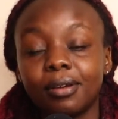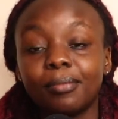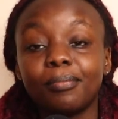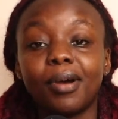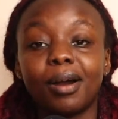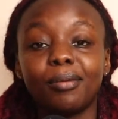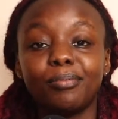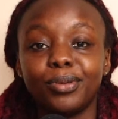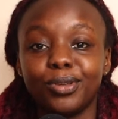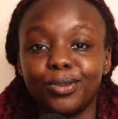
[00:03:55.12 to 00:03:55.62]

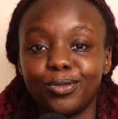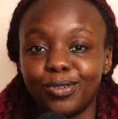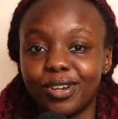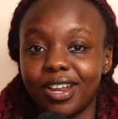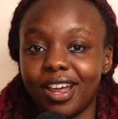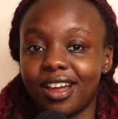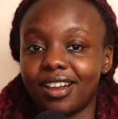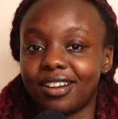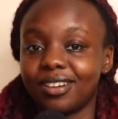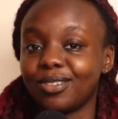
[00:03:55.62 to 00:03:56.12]

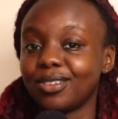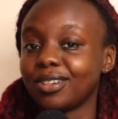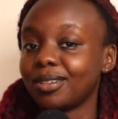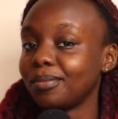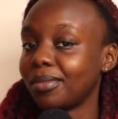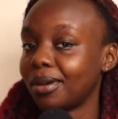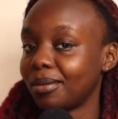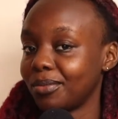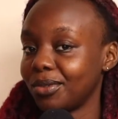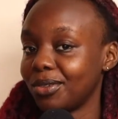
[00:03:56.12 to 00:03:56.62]
Barbuda, not
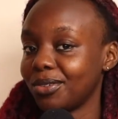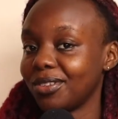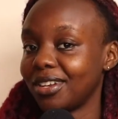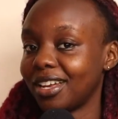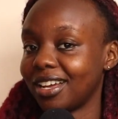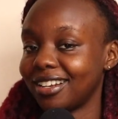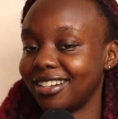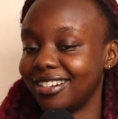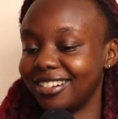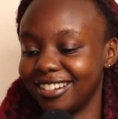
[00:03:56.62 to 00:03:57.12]

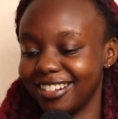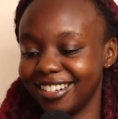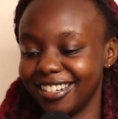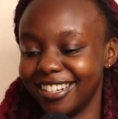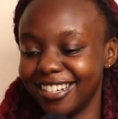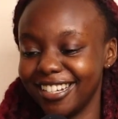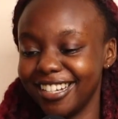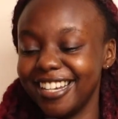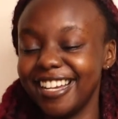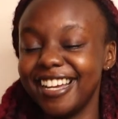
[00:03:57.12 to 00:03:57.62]
Bermuda.
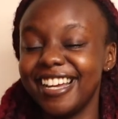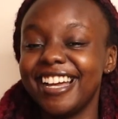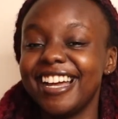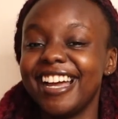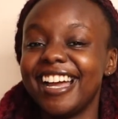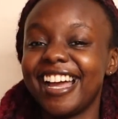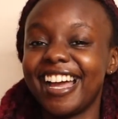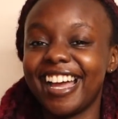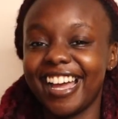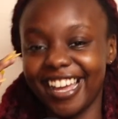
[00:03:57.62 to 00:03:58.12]

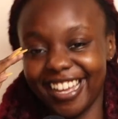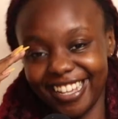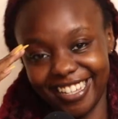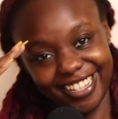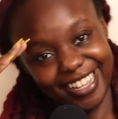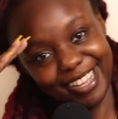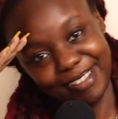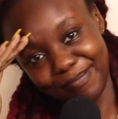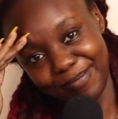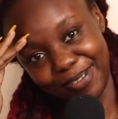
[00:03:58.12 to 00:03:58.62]

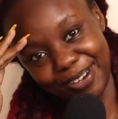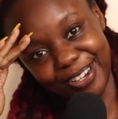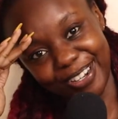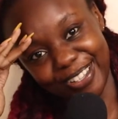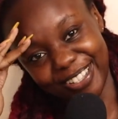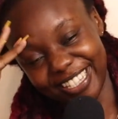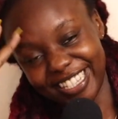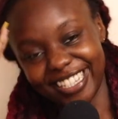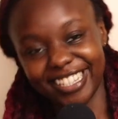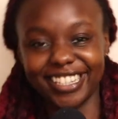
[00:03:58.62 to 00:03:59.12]
Hey, I'm
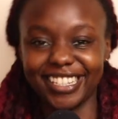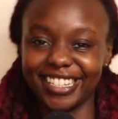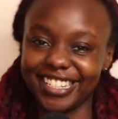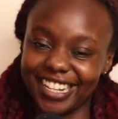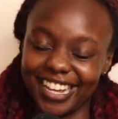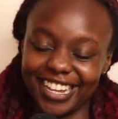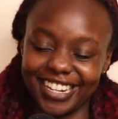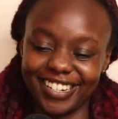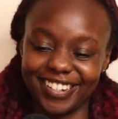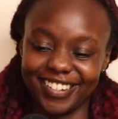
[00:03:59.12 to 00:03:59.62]
pronouncing these
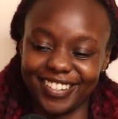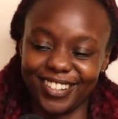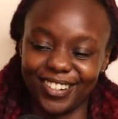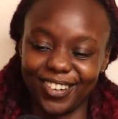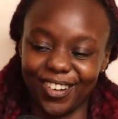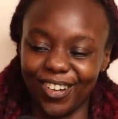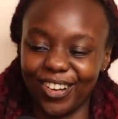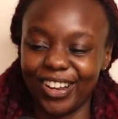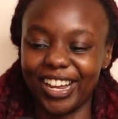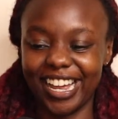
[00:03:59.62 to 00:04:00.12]
countries
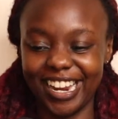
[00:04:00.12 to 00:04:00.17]
wrong.